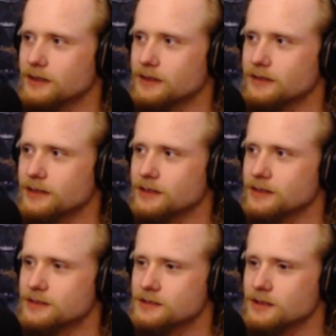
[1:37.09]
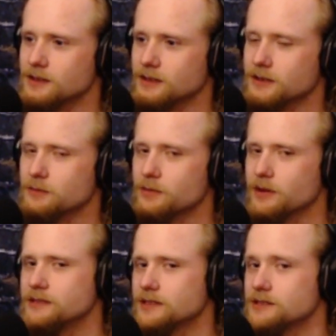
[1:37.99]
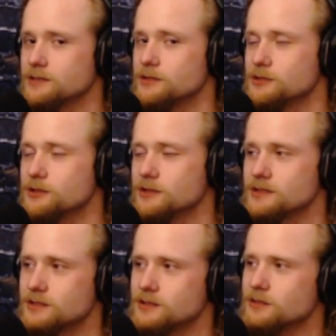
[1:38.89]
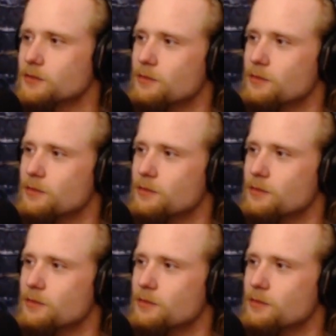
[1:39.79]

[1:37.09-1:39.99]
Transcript: and I think it's going to probably take some adjusting too.